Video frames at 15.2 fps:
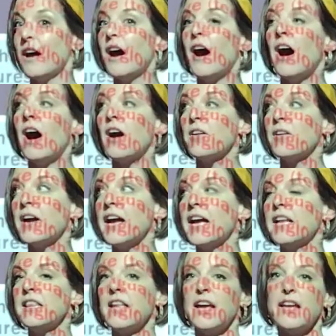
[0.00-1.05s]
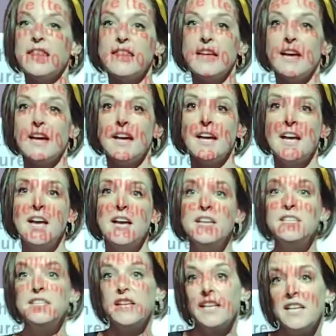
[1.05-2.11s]
All right, like the
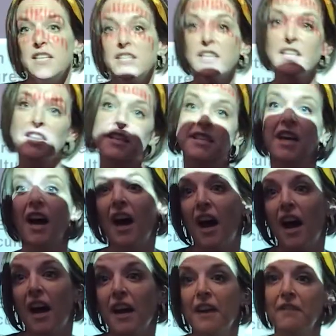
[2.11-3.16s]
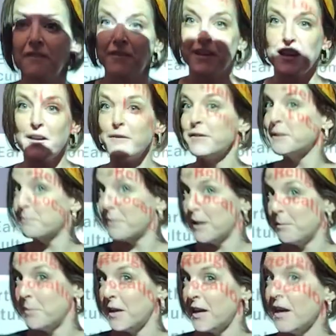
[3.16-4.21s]
ticking to the talk videos
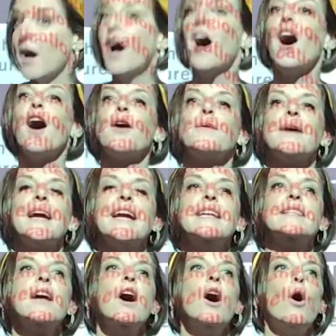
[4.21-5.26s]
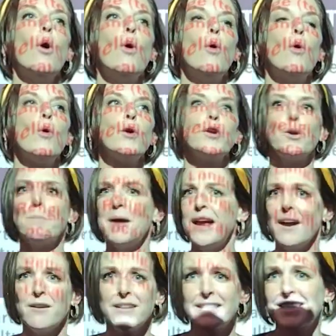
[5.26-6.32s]
maybe, all right, or your
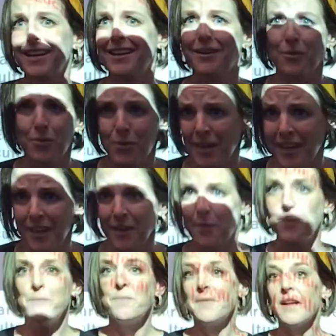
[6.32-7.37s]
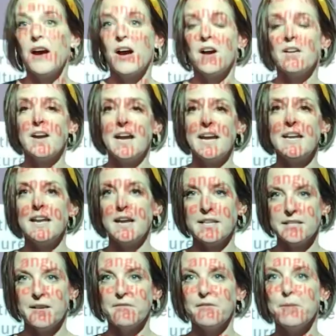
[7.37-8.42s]
parents annoy you, all right,
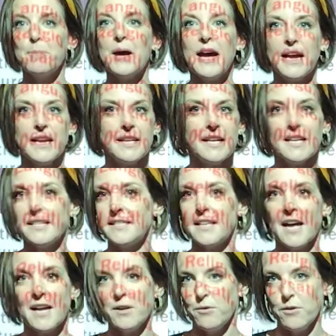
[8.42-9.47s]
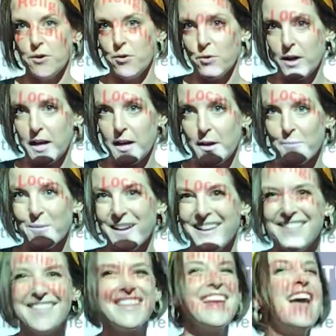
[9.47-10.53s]
except for mine because I don't annoy him,
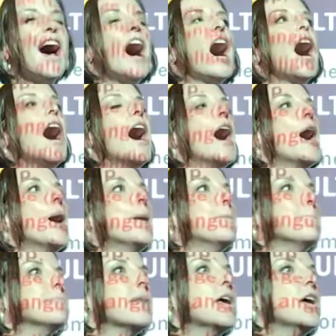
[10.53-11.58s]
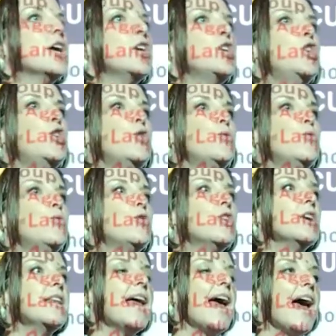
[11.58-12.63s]
right? You
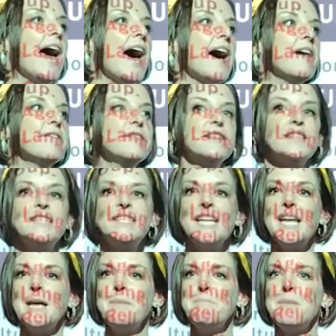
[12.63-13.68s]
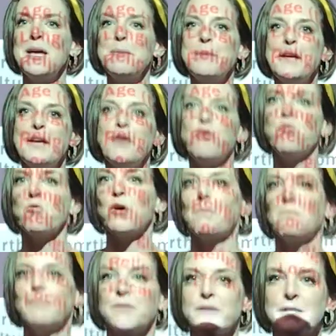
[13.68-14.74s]
could have the same maybe
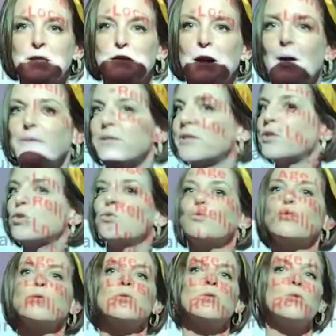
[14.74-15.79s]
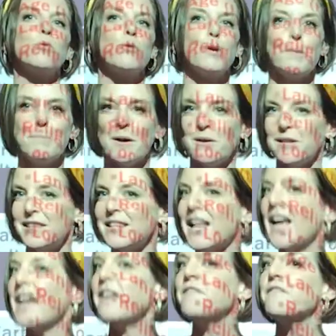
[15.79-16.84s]
grumbles about school or about
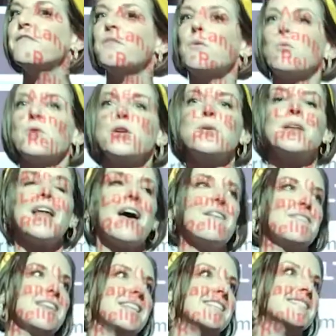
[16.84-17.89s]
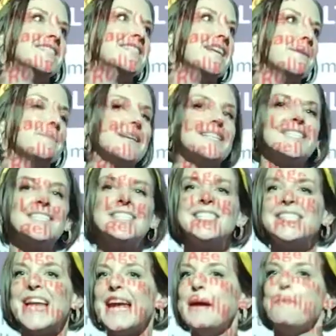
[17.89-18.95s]
life, or you'd have like the same
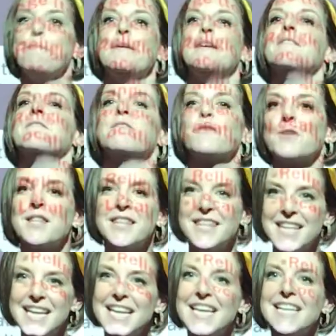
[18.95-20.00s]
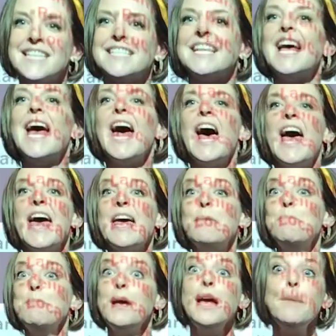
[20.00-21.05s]
excitement for things,
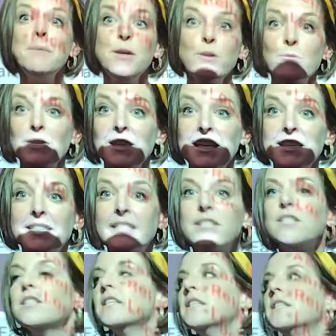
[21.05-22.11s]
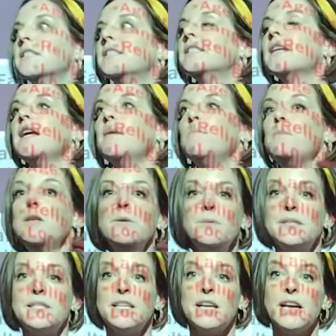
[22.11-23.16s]
and maybe you listen to the same
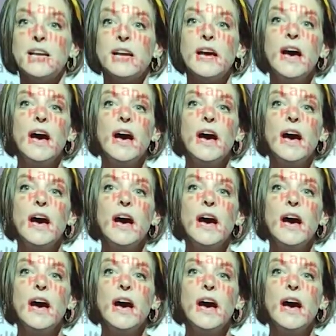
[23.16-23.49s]
music